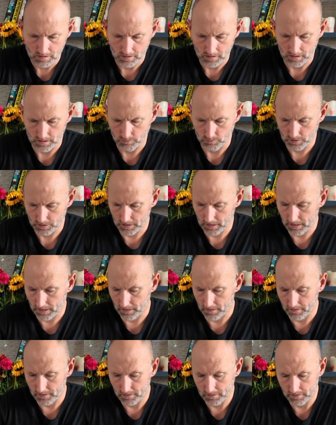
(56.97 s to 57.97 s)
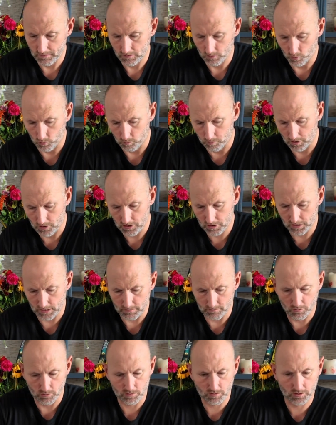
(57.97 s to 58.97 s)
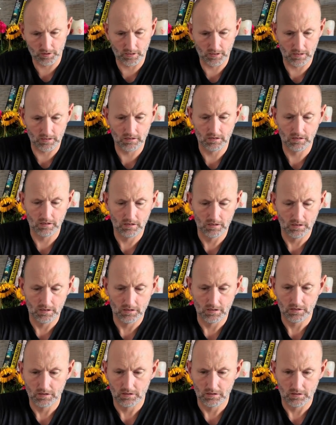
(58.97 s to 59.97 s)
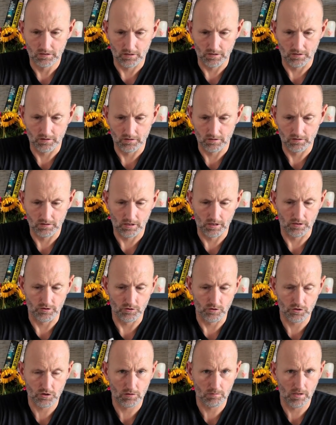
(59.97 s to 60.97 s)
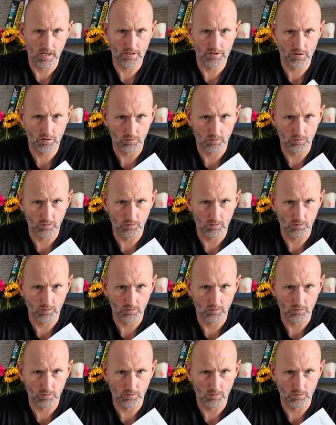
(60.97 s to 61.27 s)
And we get a whole bunch of cables. We get a user manual,